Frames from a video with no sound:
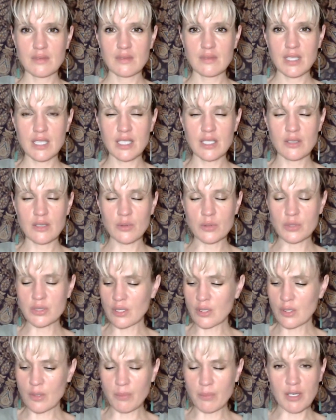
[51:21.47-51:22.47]
It also
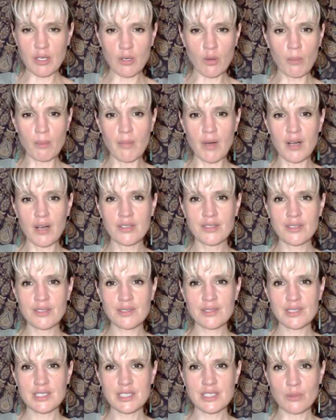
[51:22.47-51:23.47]
could be hormonal
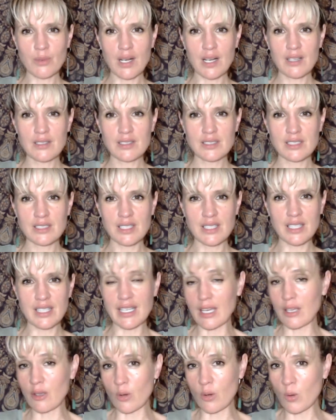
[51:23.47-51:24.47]
as well, so you could
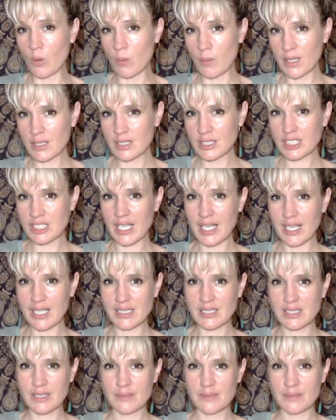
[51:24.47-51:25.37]
get your hormones checked.